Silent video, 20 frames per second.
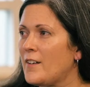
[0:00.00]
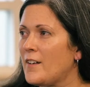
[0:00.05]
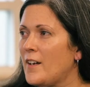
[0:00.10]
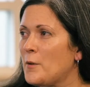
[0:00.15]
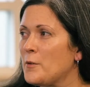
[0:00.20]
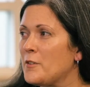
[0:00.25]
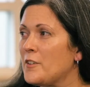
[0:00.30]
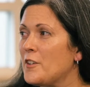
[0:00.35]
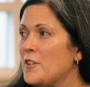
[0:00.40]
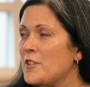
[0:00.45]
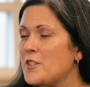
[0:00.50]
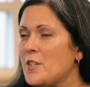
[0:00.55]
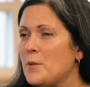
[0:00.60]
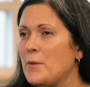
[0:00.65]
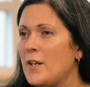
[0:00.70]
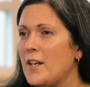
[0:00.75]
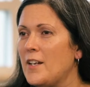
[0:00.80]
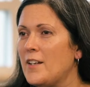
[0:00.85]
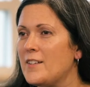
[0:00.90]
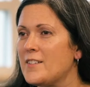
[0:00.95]
I was a little
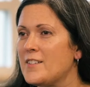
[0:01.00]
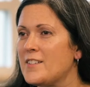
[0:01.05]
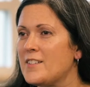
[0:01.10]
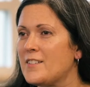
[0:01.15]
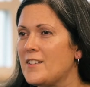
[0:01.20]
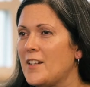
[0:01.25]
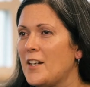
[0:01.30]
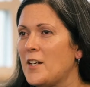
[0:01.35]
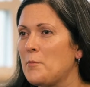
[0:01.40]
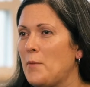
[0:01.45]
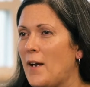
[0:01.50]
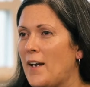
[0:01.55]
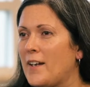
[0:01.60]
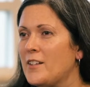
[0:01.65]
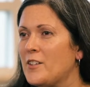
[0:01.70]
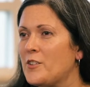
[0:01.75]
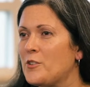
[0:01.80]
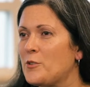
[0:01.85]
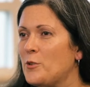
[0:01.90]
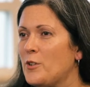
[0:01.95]
intimidated getting back
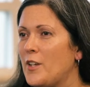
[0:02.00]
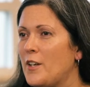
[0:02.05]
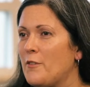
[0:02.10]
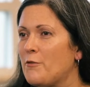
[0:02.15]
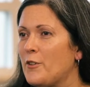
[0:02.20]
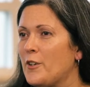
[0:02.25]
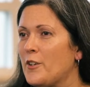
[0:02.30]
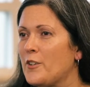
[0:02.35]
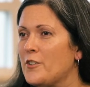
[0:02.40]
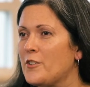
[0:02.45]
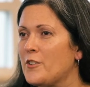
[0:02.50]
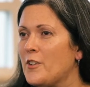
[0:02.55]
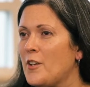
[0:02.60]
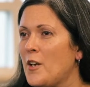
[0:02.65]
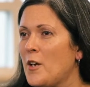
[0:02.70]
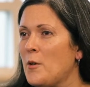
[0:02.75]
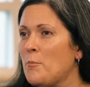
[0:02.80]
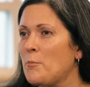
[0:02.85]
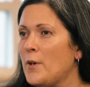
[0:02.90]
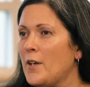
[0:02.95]
into school at first,
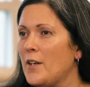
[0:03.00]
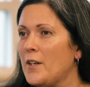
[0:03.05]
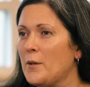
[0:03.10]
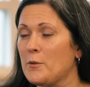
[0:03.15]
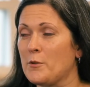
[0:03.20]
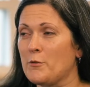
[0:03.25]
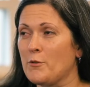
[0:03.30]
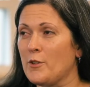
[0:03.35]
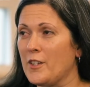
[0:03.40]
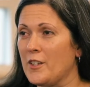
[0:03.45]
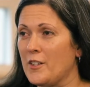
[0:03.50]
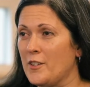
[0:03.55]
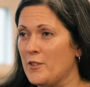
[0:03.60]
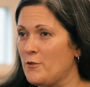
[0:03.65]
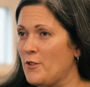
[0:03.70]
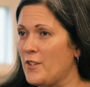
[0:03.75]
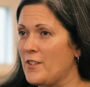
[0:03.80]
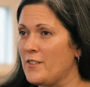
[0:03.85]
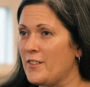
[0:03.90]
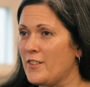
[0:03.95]
but it was really a good
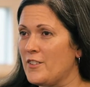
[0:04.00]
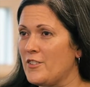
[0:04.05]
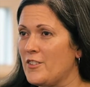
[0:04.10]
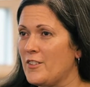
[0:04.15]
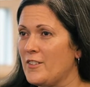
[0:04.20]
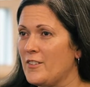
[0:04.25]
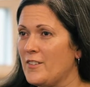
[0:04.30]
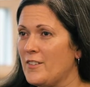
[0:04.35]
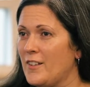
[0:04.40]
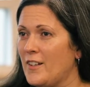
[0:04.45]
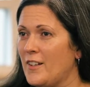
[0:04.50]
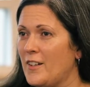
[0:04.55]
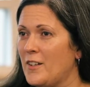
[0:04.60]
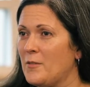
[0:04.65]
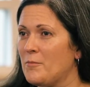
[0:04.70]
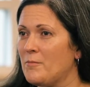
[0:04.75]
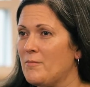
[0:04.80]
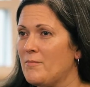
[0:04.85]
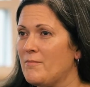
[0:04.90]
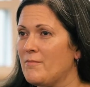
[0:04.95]
transition.
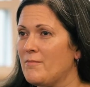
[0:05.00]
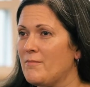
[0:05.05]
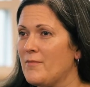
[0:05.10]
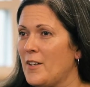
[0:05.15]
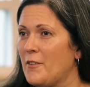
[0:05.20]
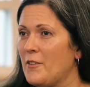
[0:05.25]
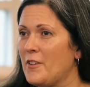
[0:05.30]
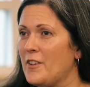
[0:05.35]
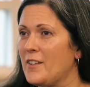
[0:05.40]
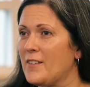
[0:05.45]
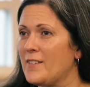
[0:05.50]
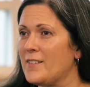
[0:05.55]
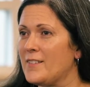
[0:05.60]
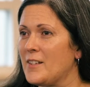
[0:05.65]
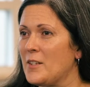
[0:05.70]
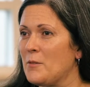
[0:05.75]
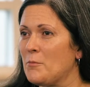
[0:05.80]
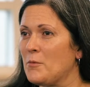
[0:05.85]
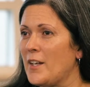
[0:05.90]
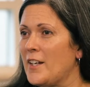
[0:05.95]
Um, everything
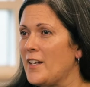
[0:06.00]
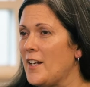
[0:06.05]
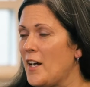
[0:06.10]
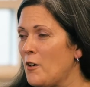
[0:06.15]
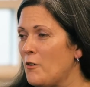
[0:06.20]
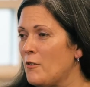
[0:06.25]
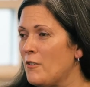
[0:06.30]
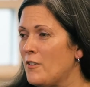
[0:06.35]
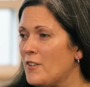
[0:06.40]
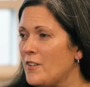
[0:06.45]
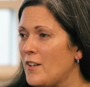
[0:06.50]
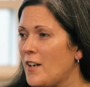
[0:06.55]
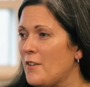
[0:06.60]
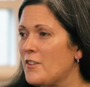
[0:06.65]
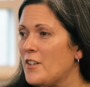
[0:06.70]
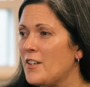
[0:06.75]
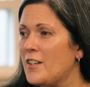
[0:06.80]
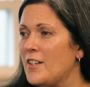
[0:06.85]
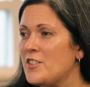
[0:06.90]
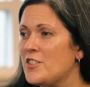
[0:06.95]
seemed laid out.
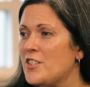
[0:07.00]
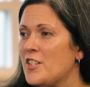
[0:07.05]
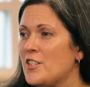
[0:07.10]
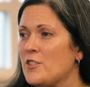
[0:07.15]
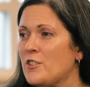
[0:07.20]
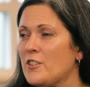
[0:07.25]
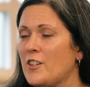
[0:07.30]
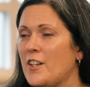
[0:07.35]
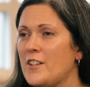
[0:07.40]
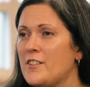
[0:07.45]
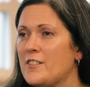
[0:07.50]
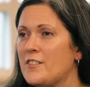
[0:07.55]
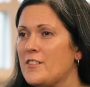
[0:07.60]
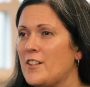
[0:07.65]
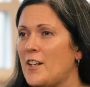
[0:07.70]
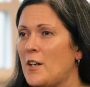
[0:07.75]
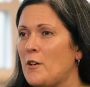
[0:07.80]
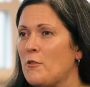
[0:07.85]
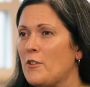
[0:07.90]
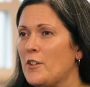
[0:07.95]
Every, each teacher lays
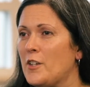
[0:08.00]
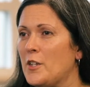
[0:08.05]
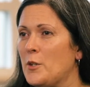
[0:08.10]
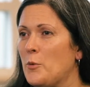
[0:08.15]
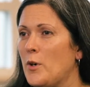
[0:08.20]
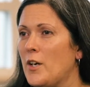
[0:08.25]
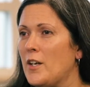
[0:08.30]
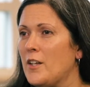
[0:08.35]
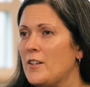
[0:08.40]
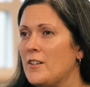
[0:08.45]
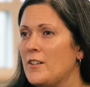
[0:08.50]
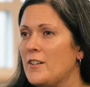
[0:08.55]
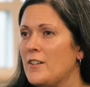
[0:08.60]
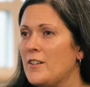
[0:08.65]
it out really well.